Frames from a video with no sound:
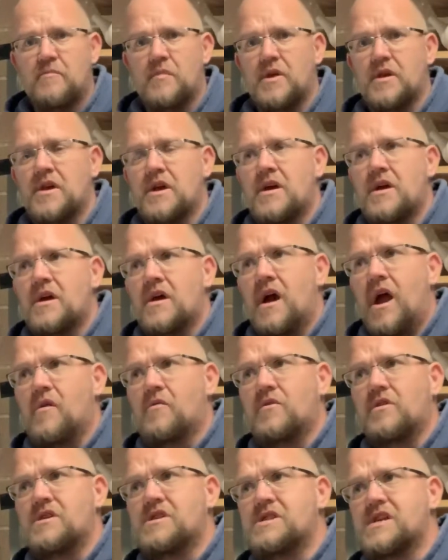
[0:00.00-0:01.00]
But I
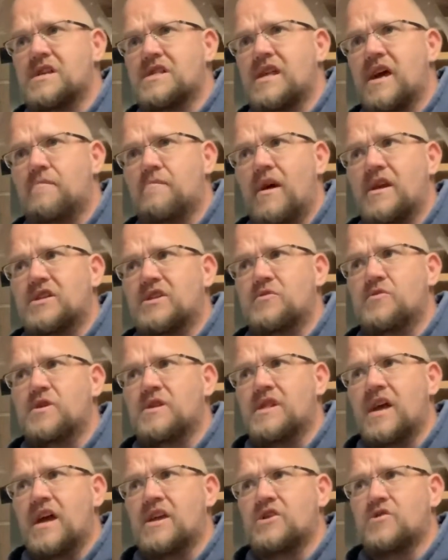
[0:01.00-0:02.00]
really think that by doing that,